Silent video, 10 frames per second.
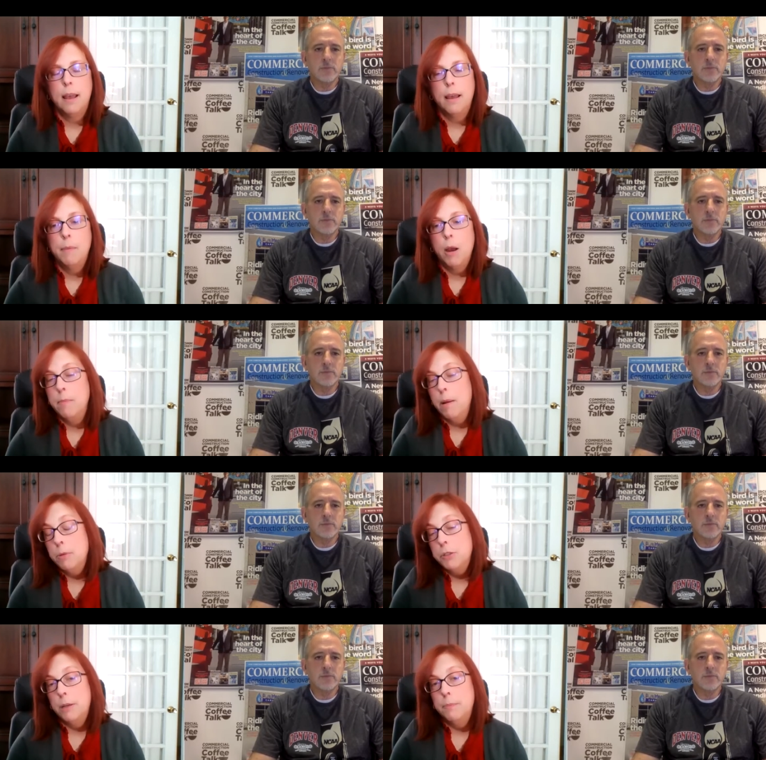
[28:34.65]
Speaker 1: Um, our
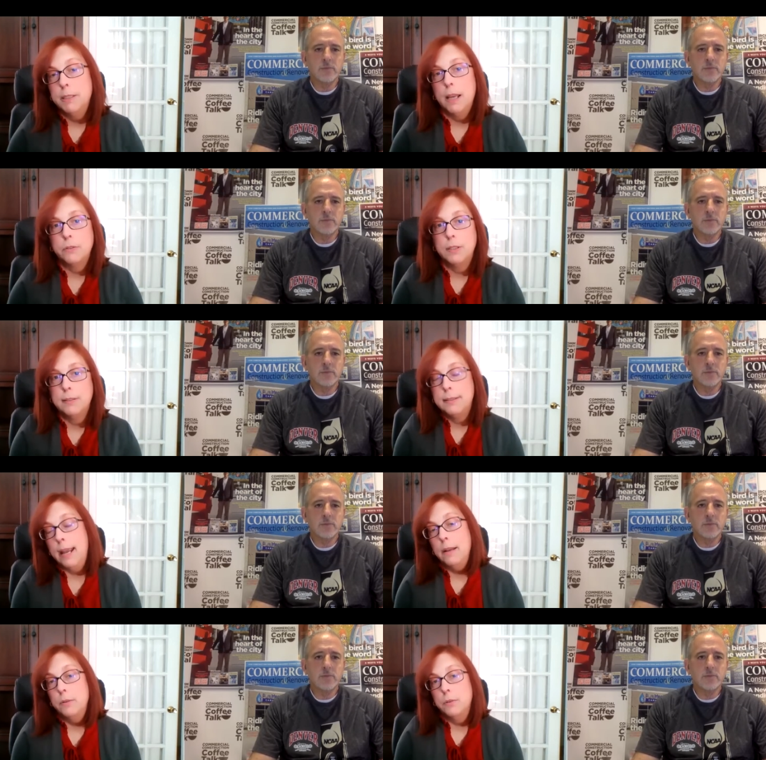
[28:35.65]
membership is actually
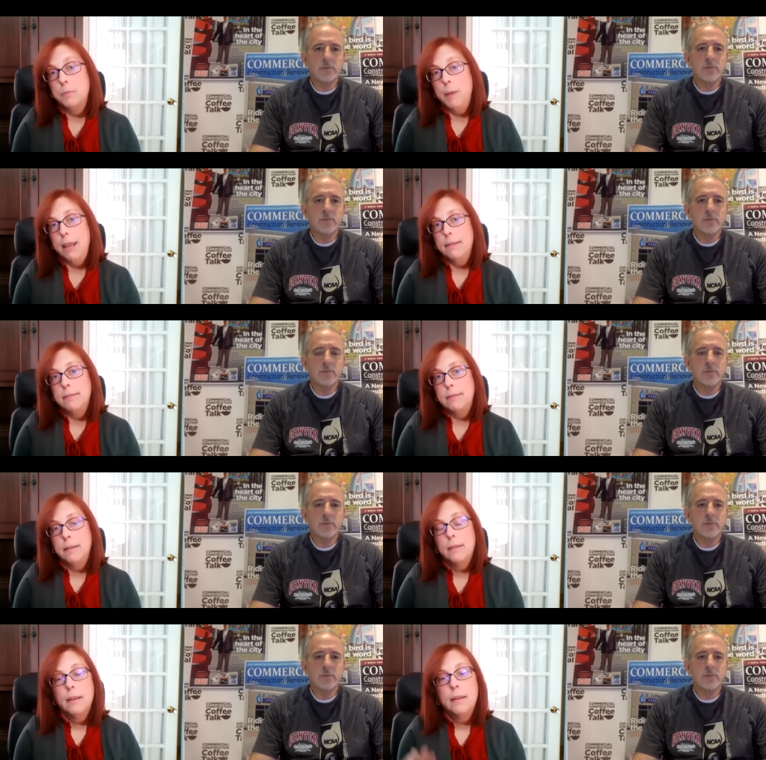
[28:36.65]
standards
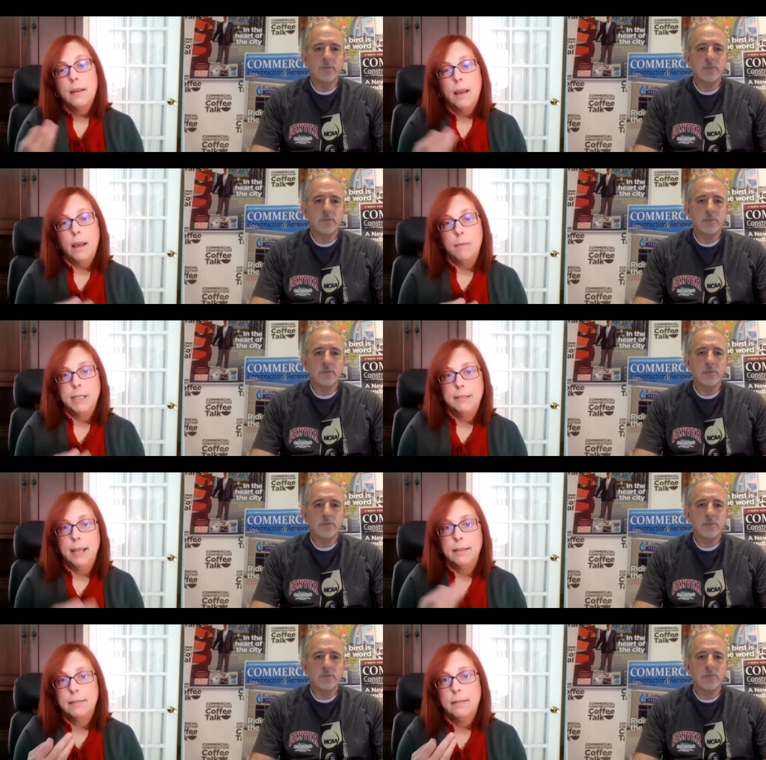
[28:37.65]
based. it
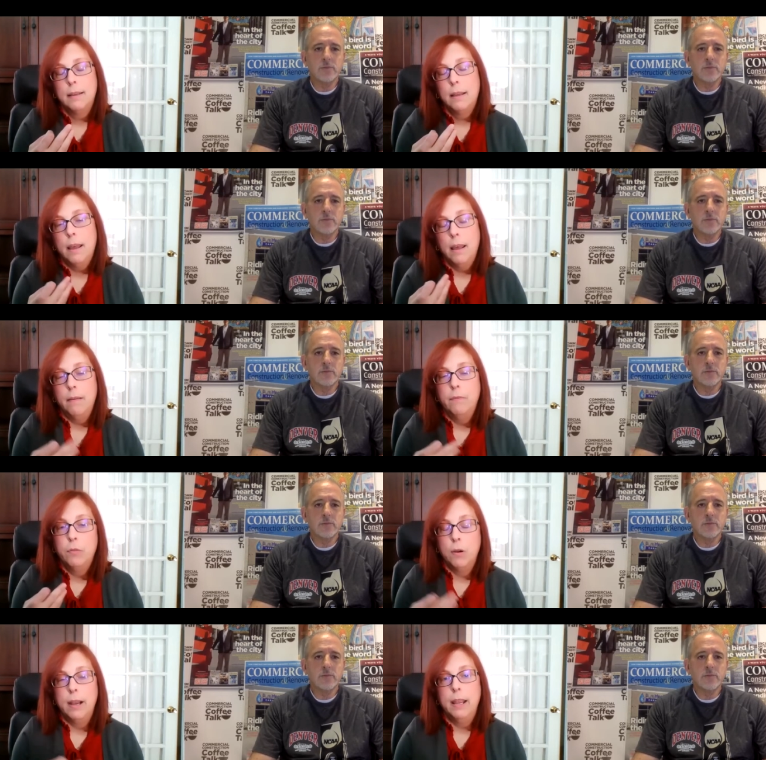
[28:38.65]
takes uh,
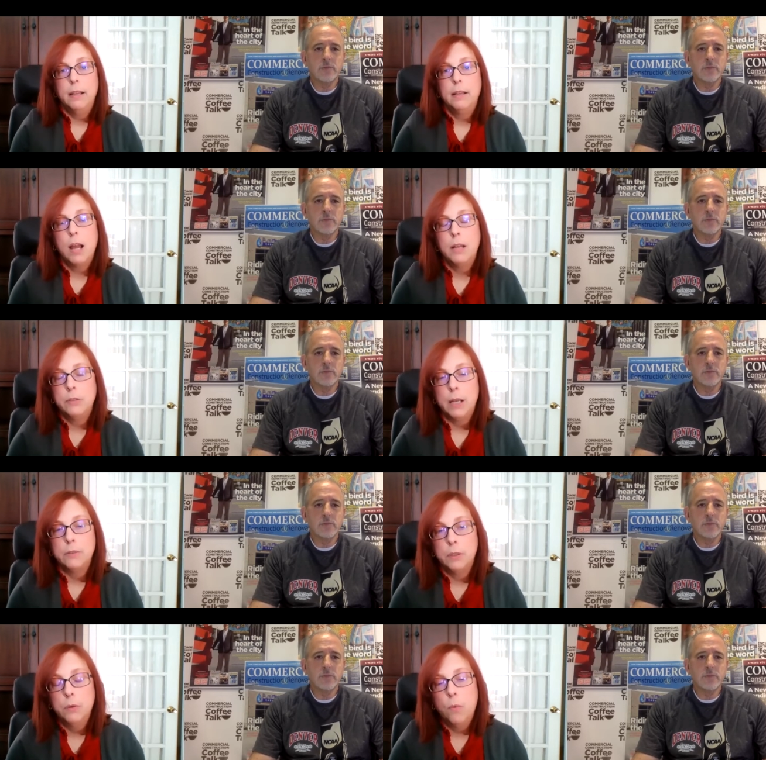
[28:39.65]
for a
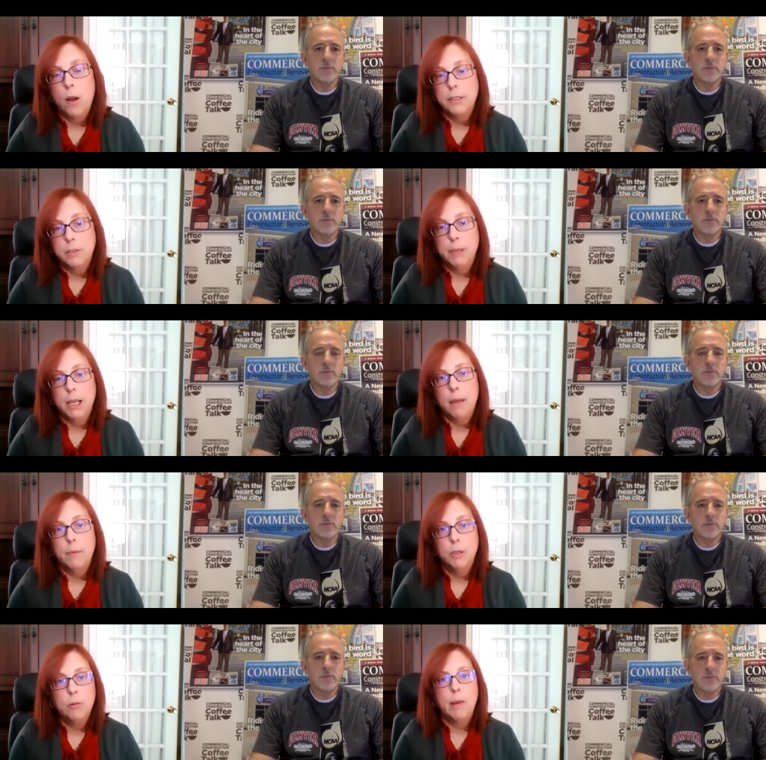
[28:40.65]
contractor who wanted to become a
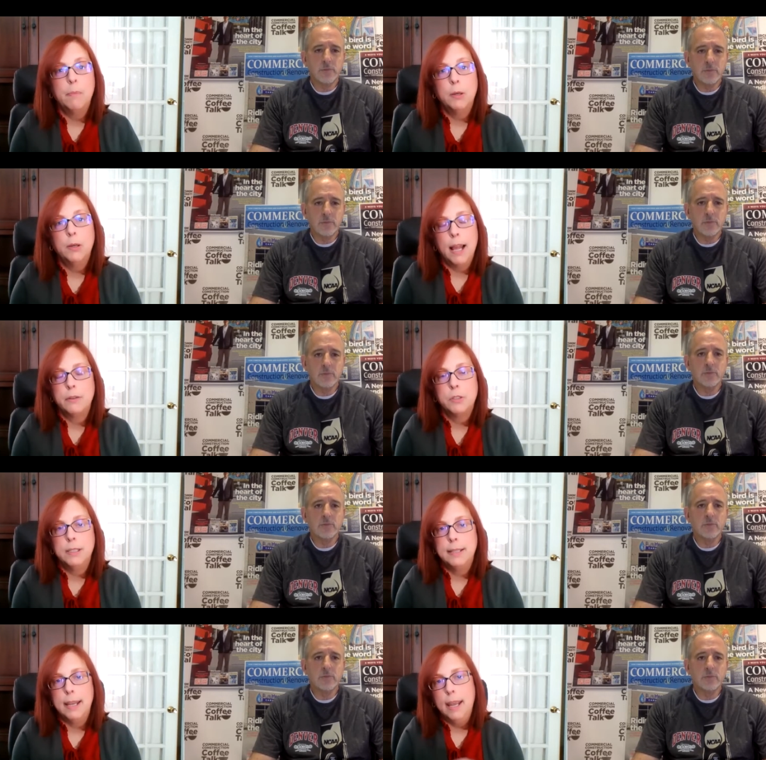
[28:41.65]
new member, it actually
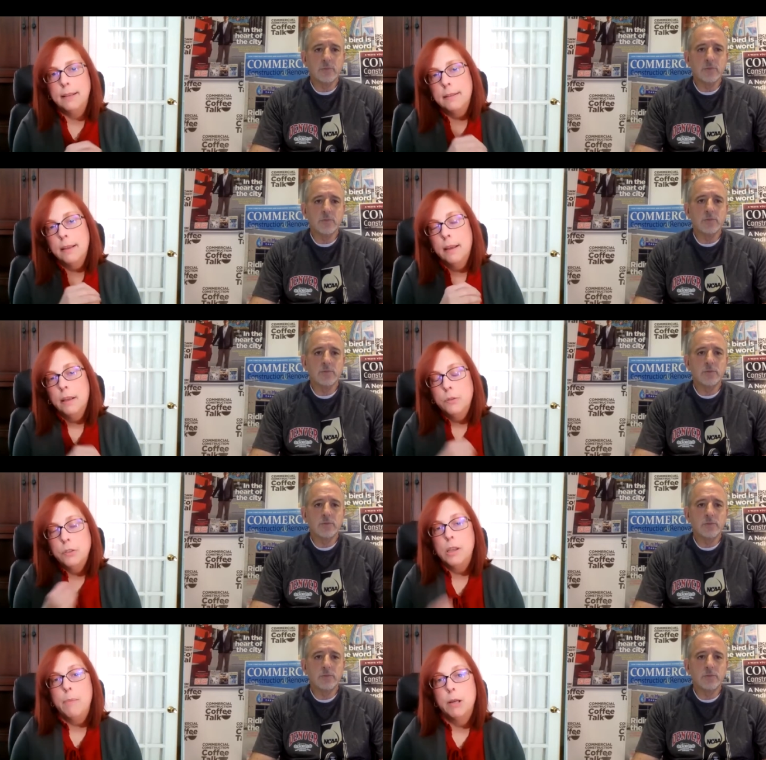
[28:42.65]
takes
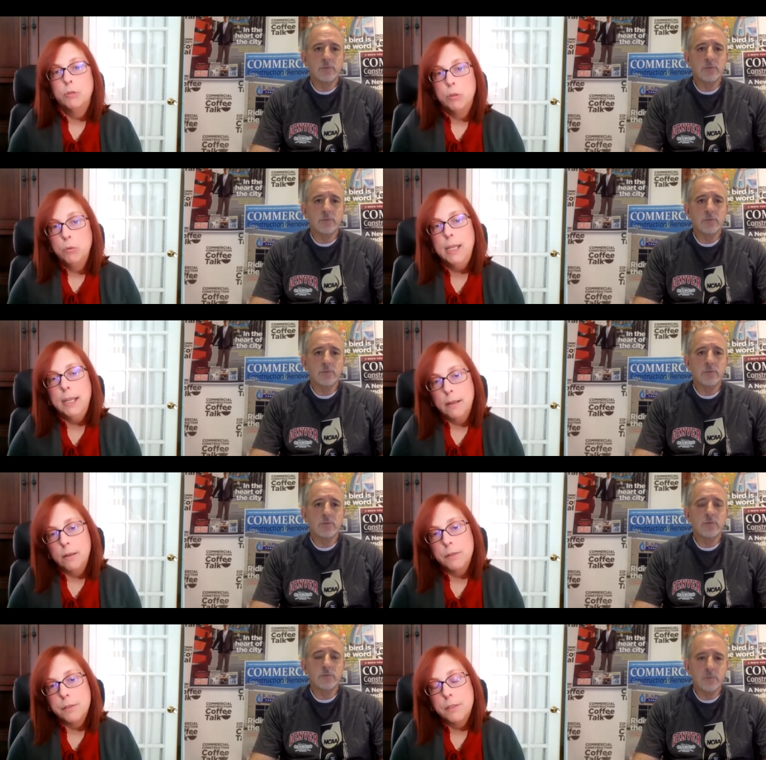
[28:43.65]
usually about two
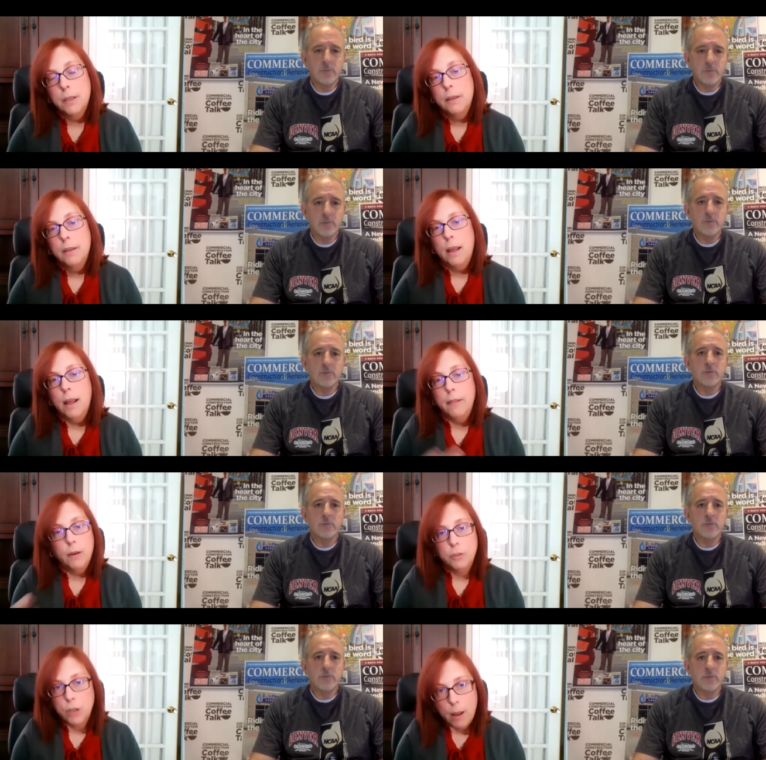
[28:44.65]
years. Uh,
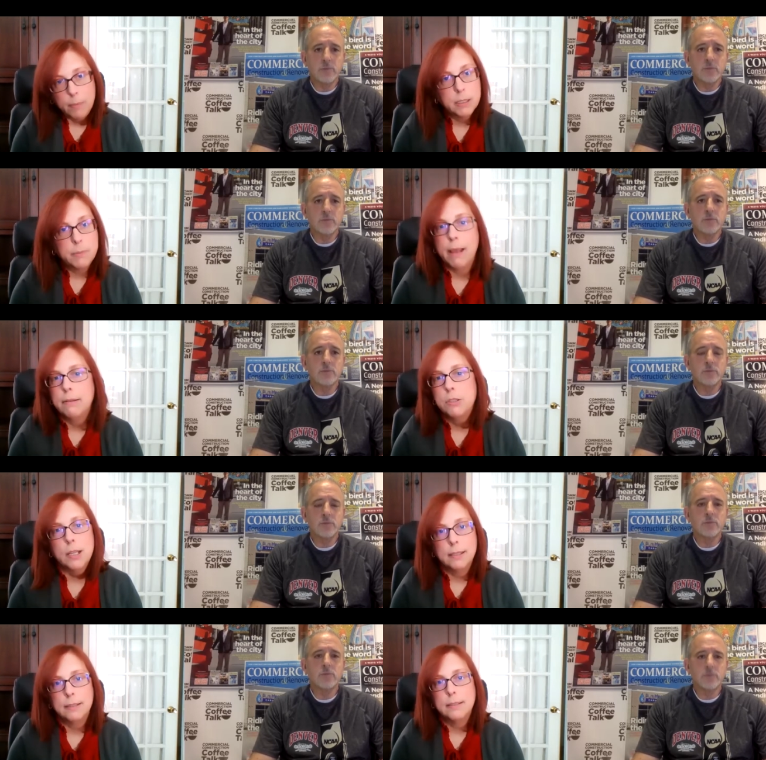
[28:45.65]
there are job
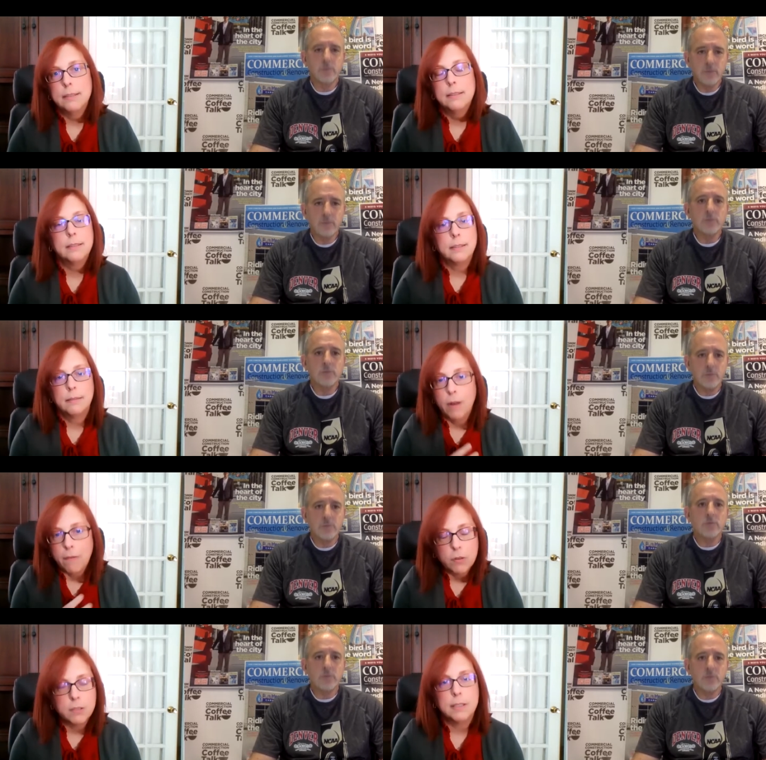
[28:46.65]
inspections,
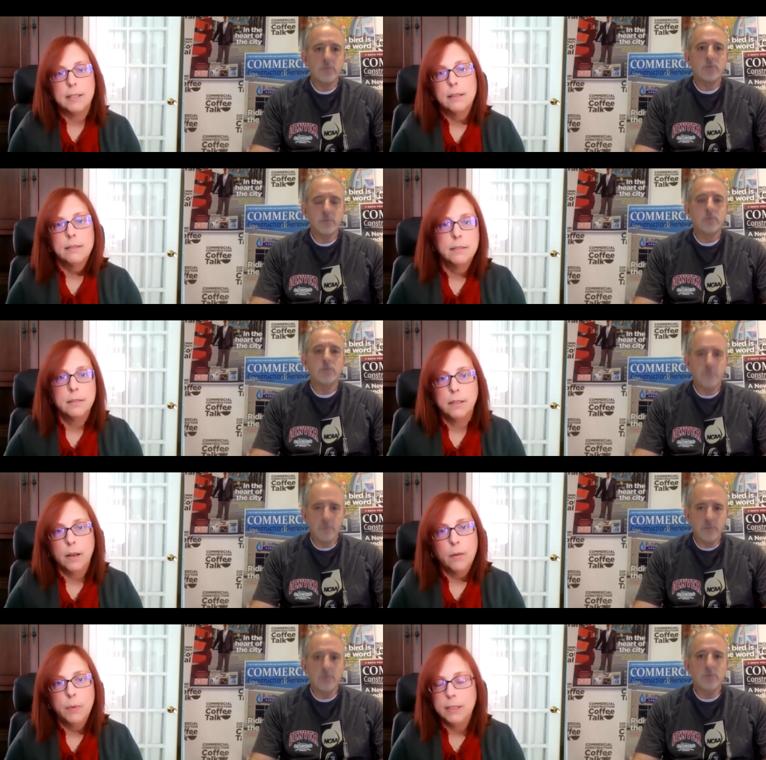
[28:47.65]
references. You
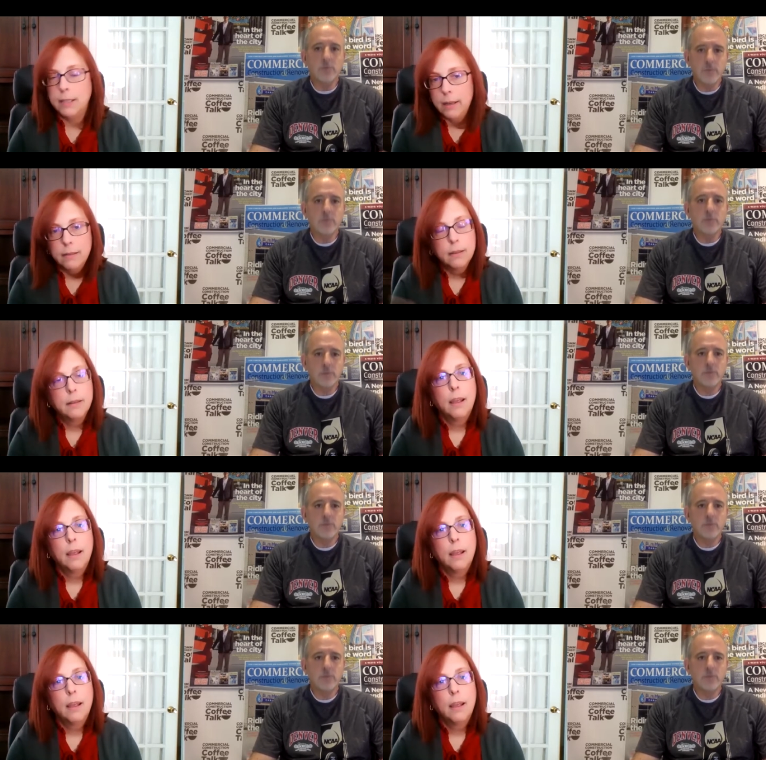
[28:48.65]
know, we mm-hmm. send